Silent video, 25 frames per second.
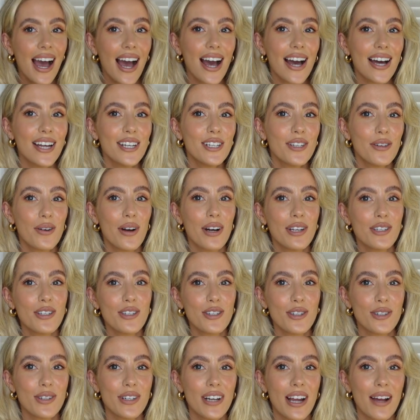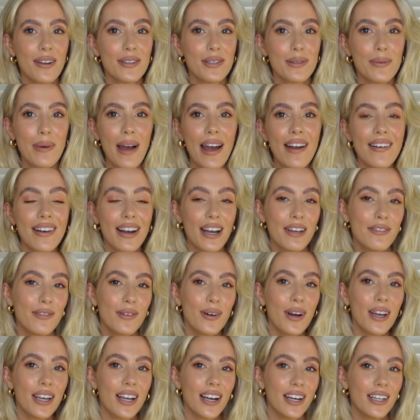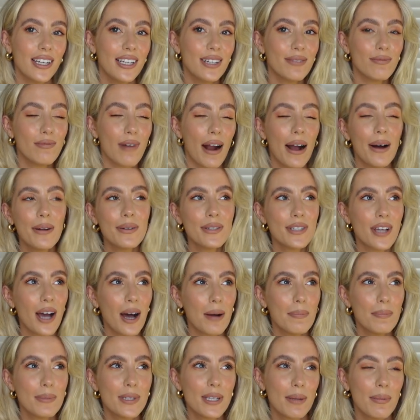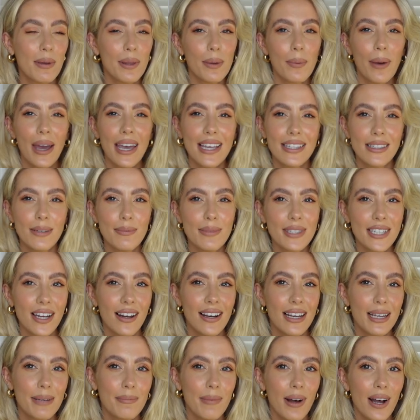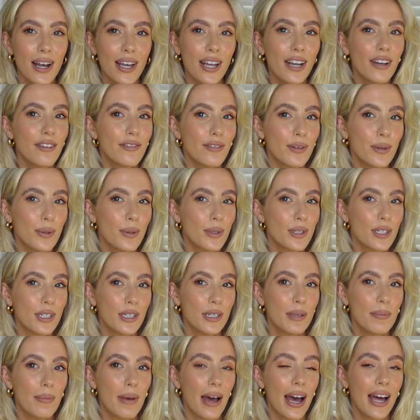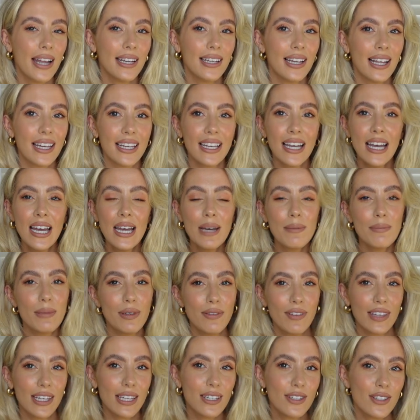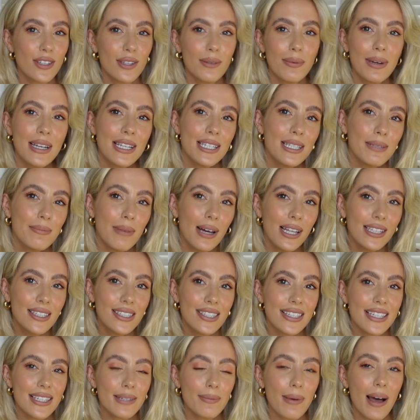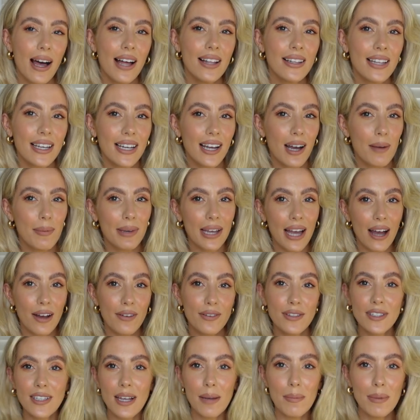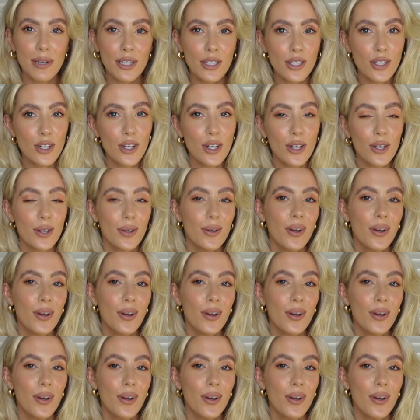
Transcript: and you're unsure on how to wear it, I thought I'd kind of round up some of the ways I'm styling mine for autumn and like moving into the winter months as well, like coming out of summer too,